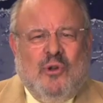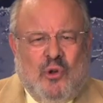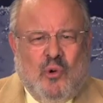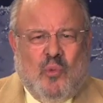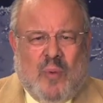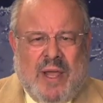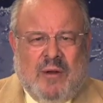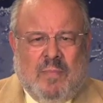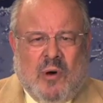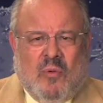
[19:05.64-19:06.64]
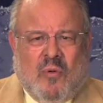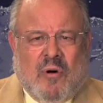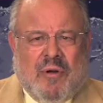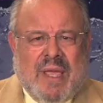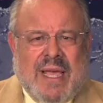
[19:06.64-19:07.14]
new Rainbow
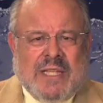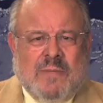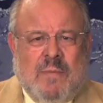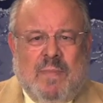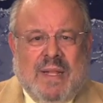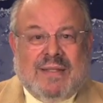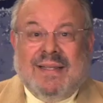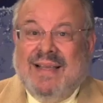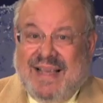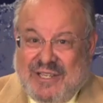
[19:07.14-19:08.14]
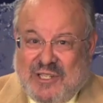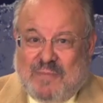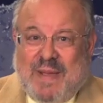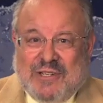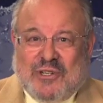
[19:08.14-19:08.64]
Warrior has been built
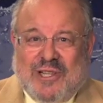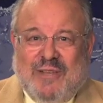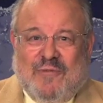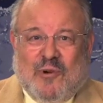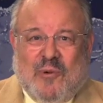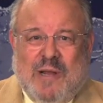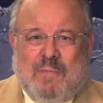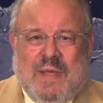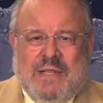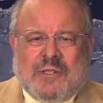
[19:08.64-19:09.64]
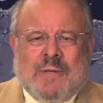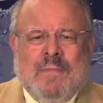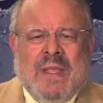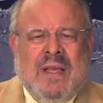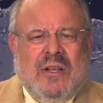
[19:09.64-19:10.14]
especially for Greenpeace.
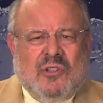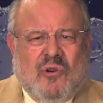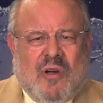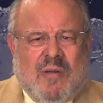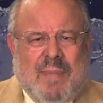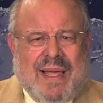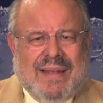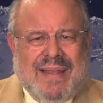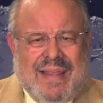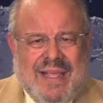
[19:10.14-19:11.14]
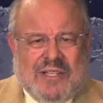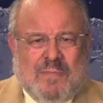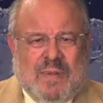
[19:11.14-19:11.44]
Talk about this,